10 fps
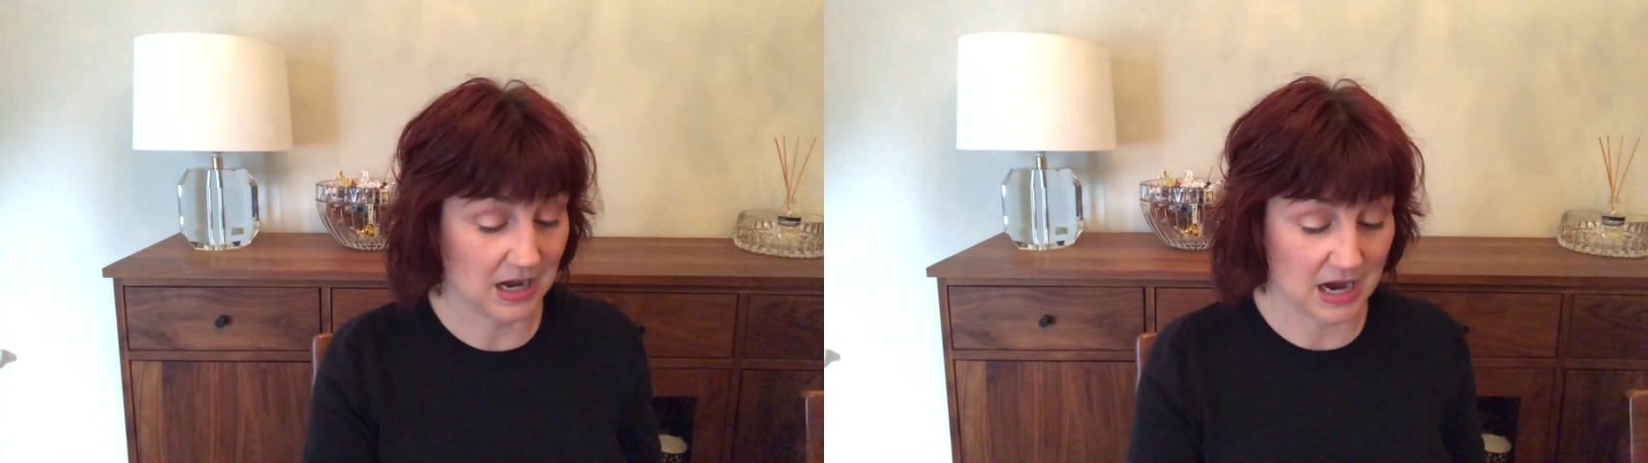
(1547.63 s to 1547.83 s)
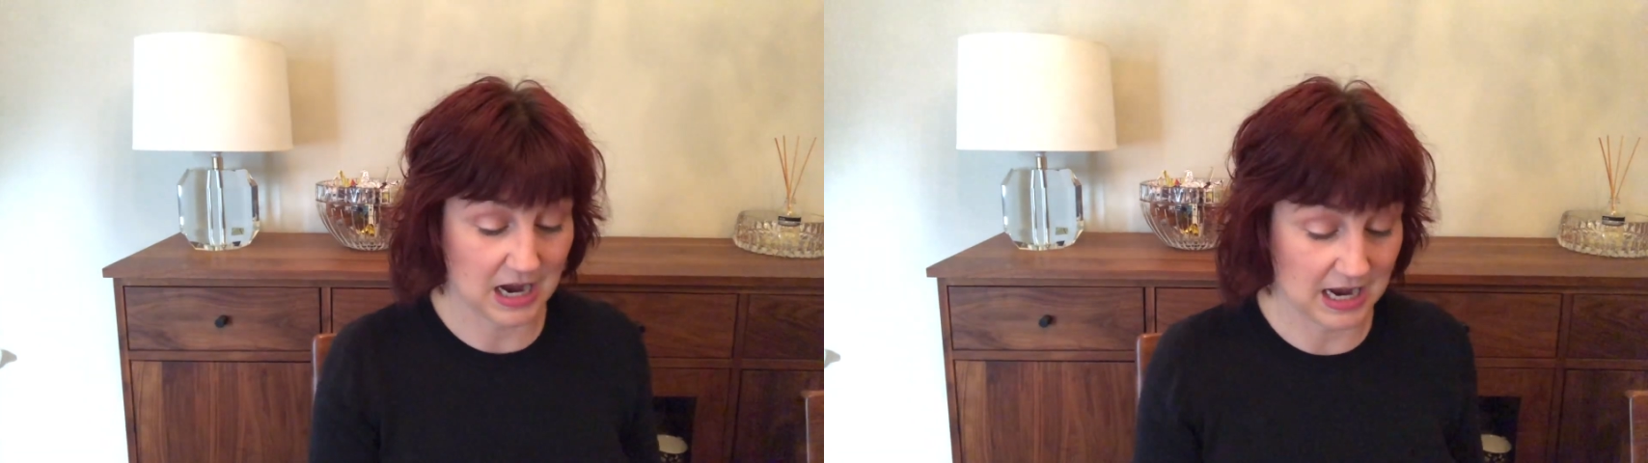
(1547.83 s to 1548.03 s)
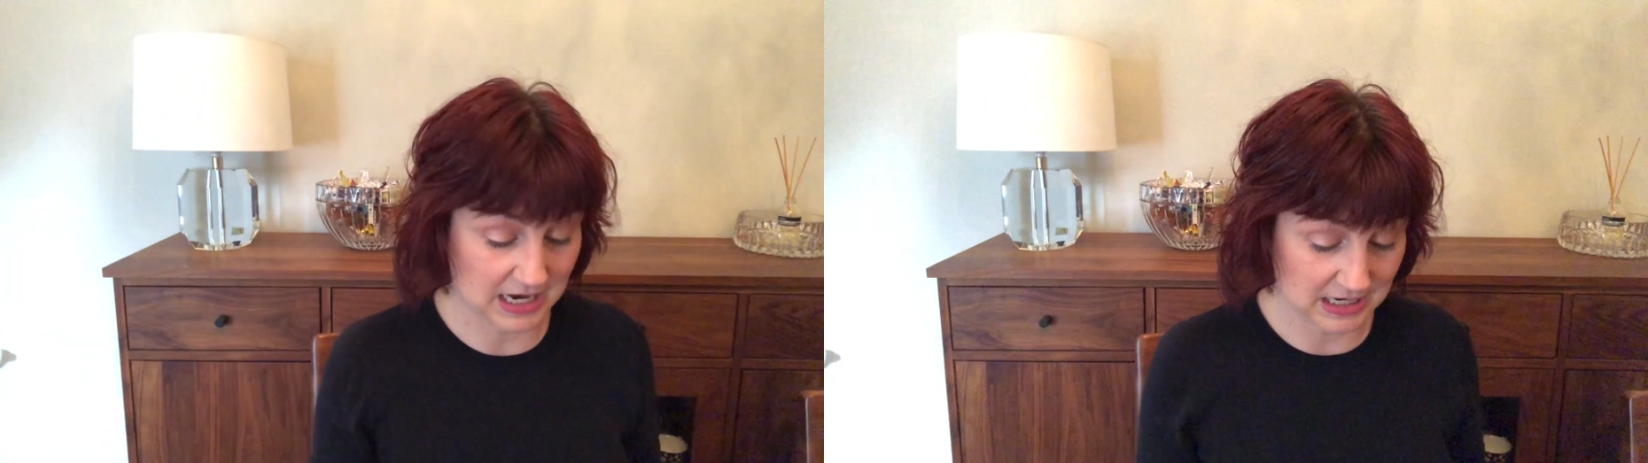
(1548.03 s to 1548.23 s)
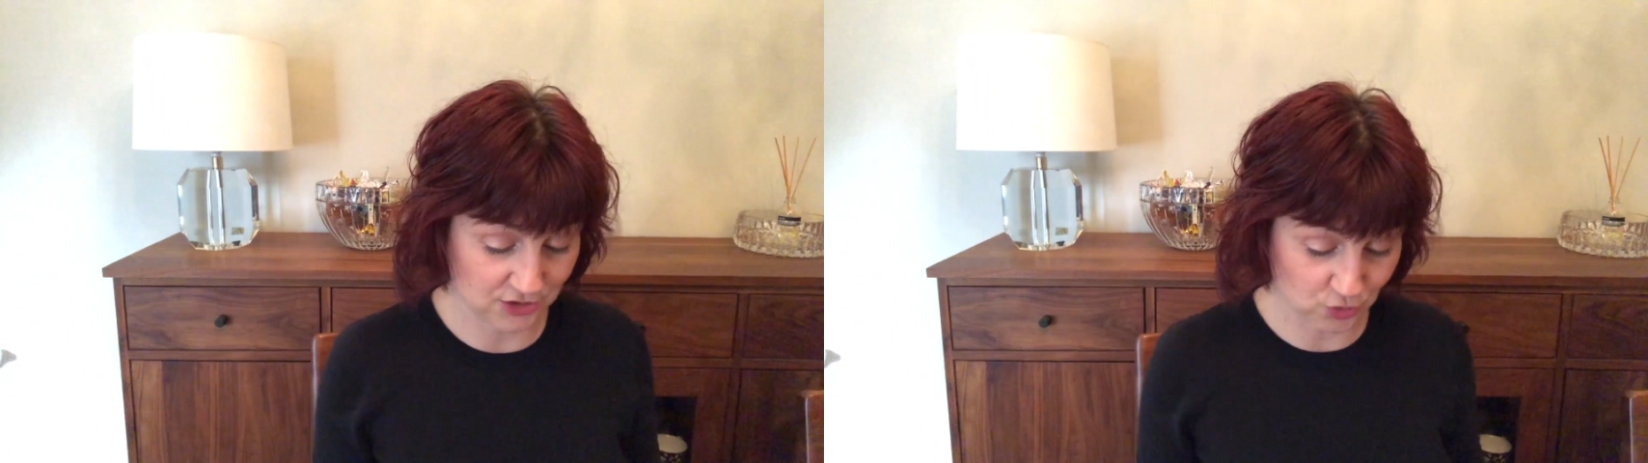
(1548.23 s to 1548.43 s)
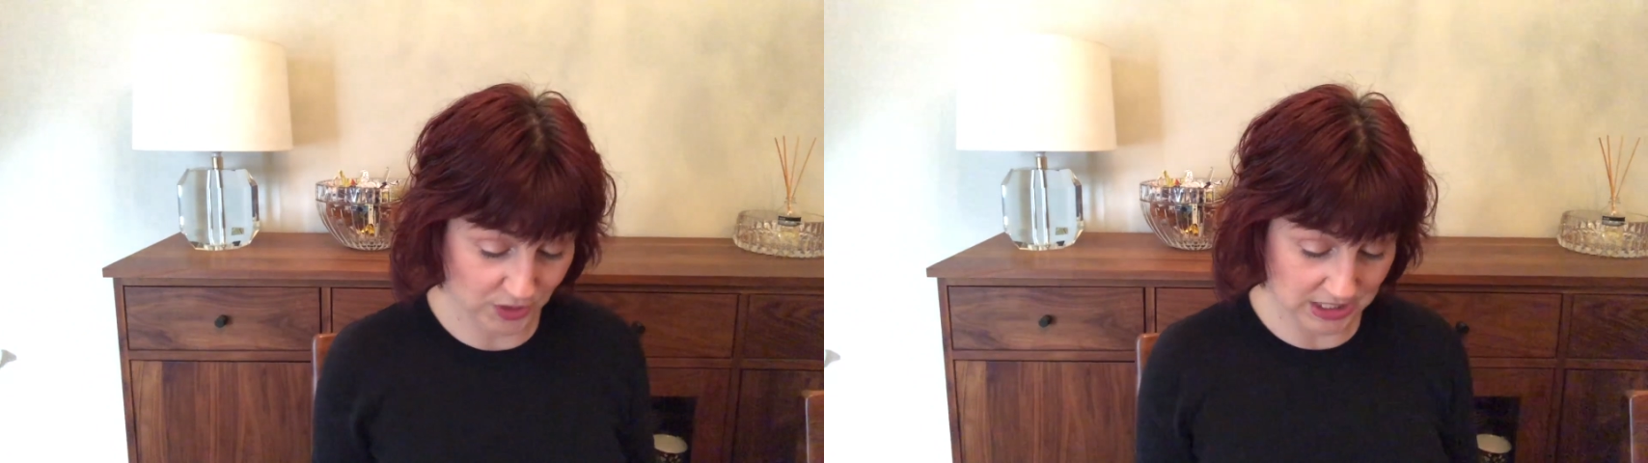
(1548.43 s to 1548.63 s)
I
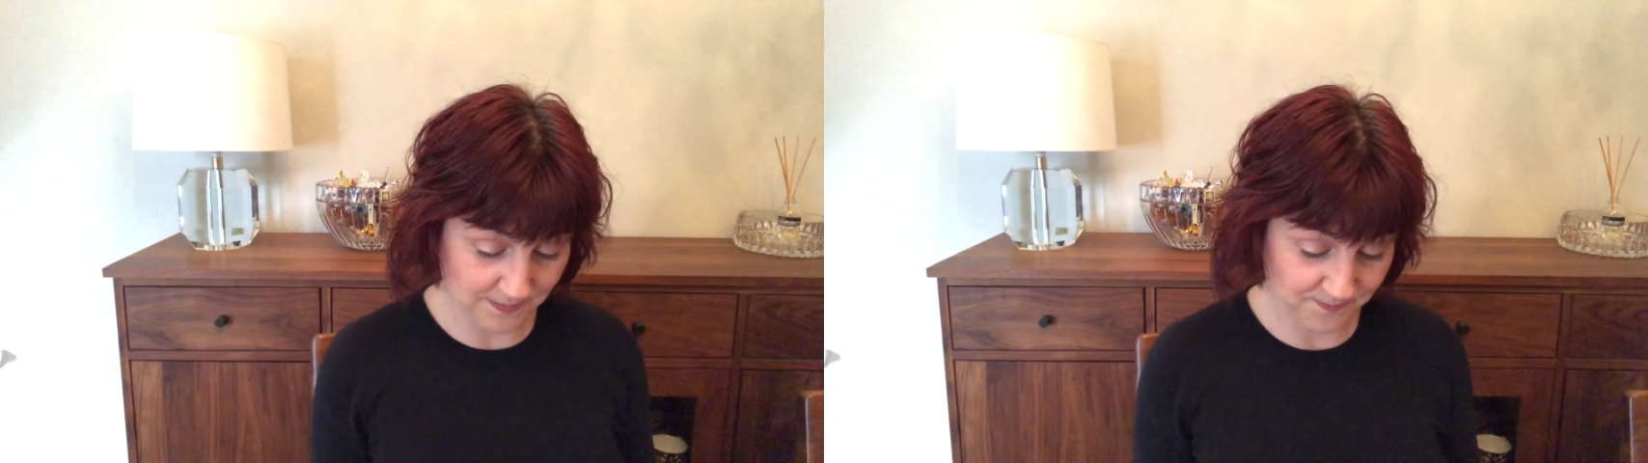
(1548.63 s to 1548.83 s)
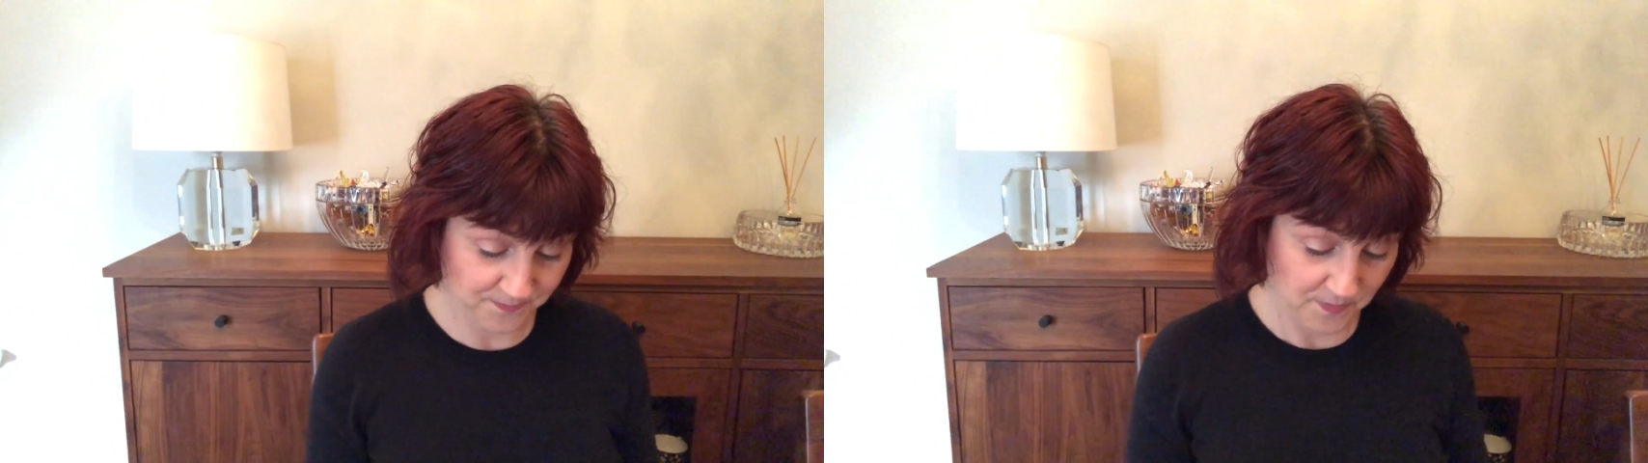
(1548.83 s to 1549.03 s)
enjoyed it.